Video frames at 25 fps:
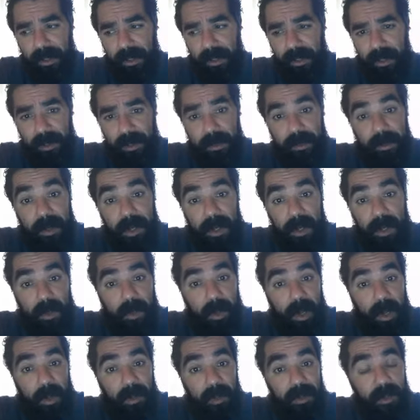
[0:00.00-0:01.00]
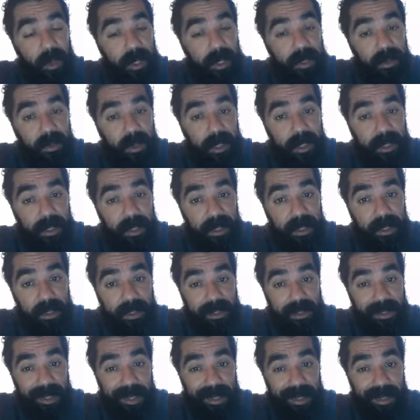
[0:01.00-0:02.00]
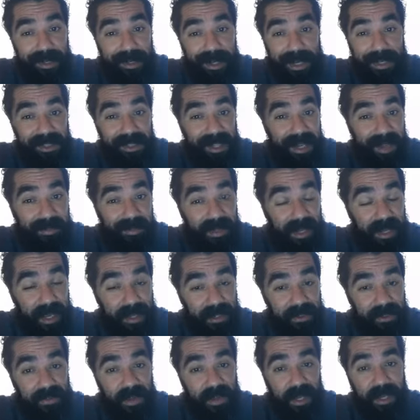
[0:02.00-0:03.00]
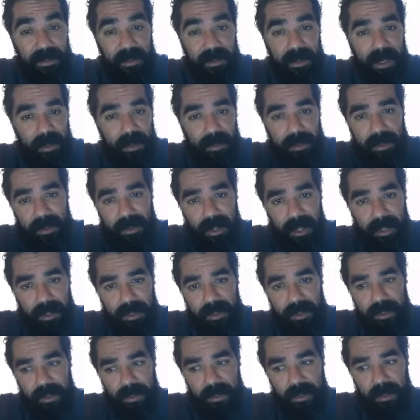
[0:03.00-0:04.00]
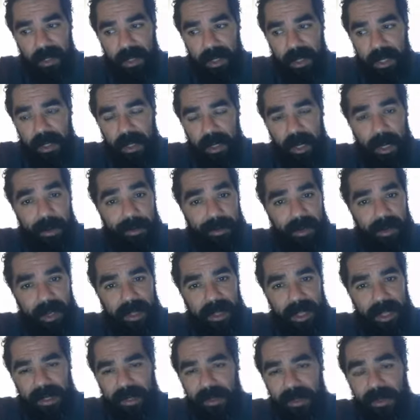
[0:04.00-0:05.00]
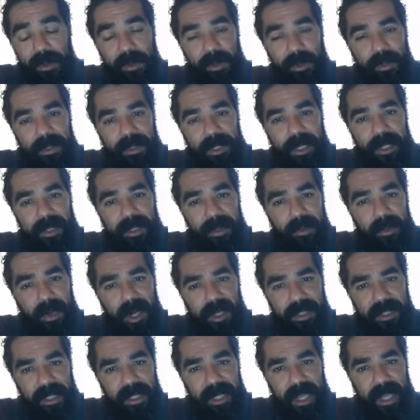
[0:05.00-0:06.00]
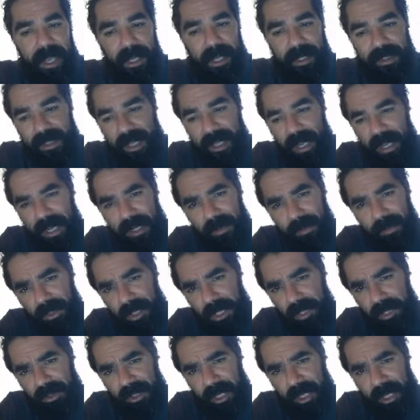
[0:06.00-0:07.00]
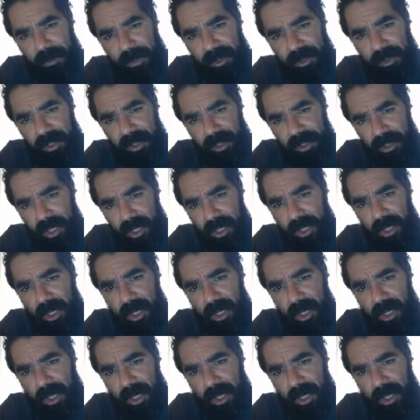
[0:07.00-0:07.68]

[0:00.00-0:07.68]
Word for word: Uh, do I do anything on the side? I should have an X factor. I always try to do pro like Google does a Project X, 80% of your time on this.